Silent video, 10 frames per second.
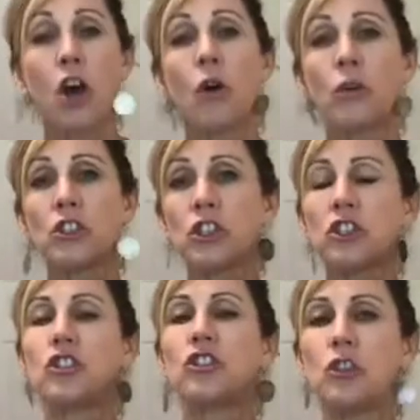or
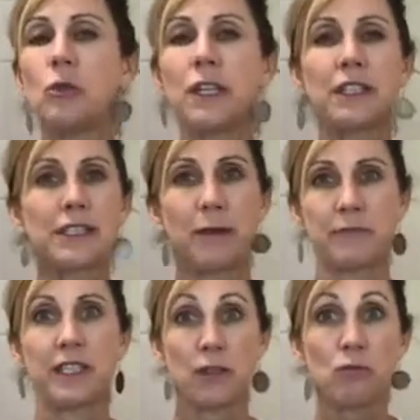just doing
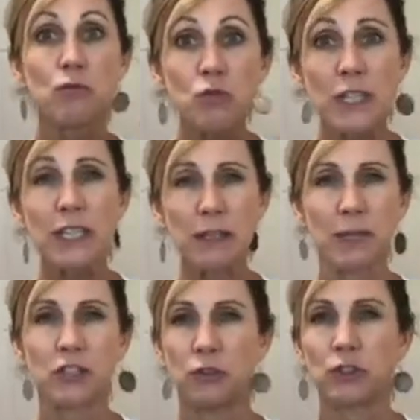something that really
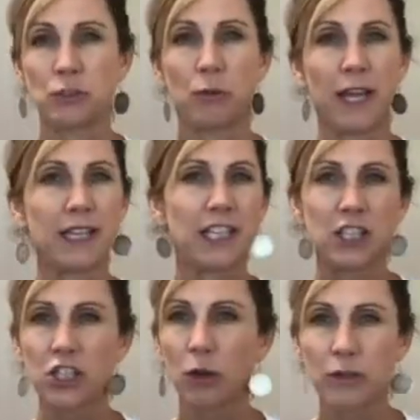makes you sweat, like
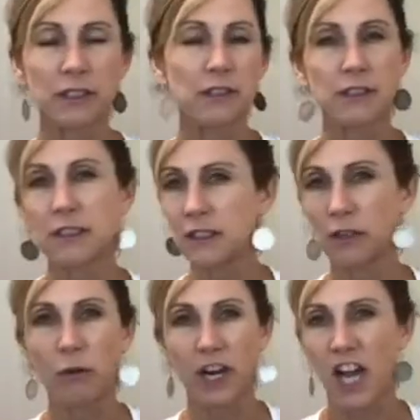going, you
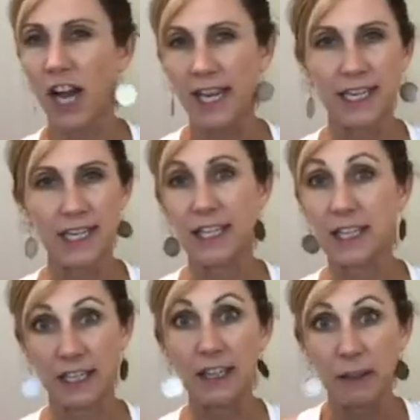know, on a hike in
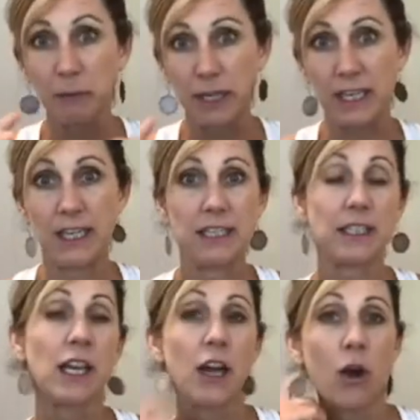the, a little bit of heat
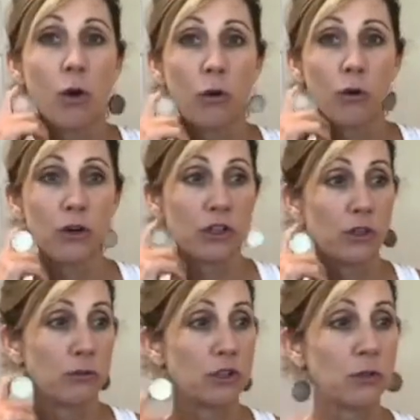or you
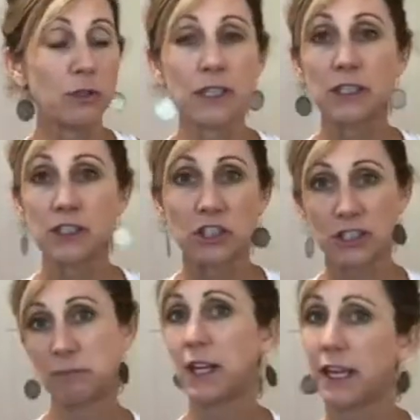know doing just
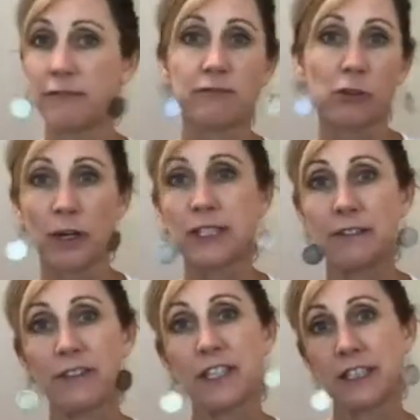some kind of crazy
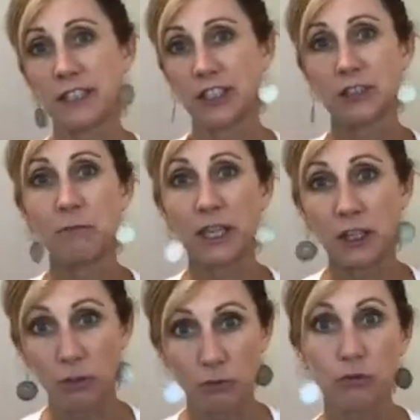fitness that's just making
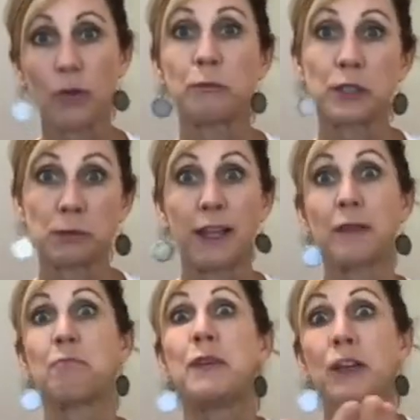you drip with sweat
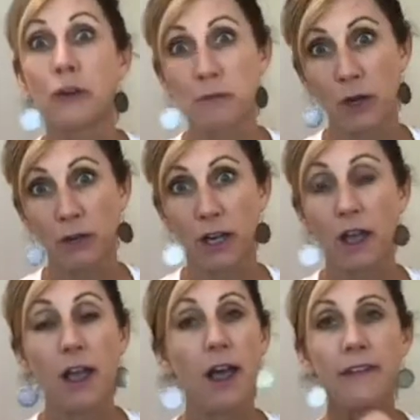like bikram yoga
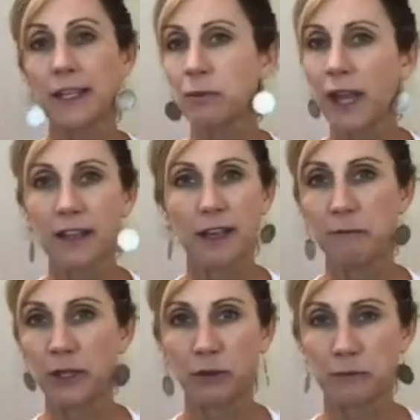that's why i love
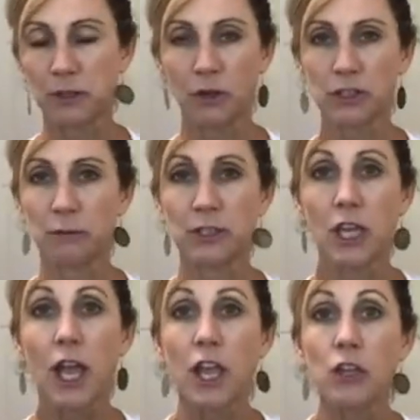Bikram's yoga so much
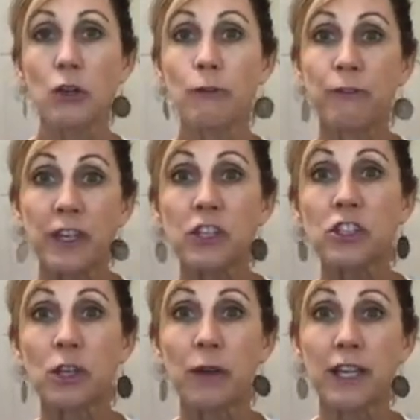you feel
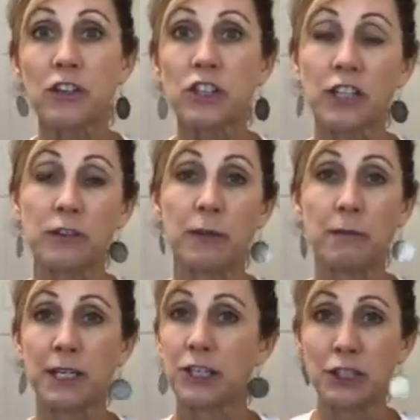so energized from that
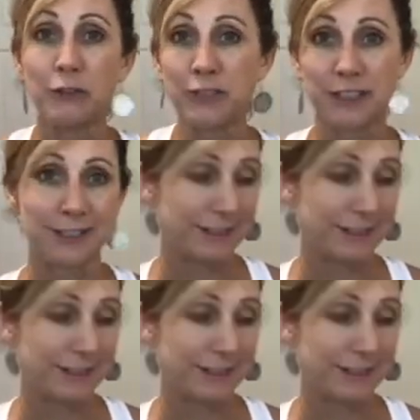because you've just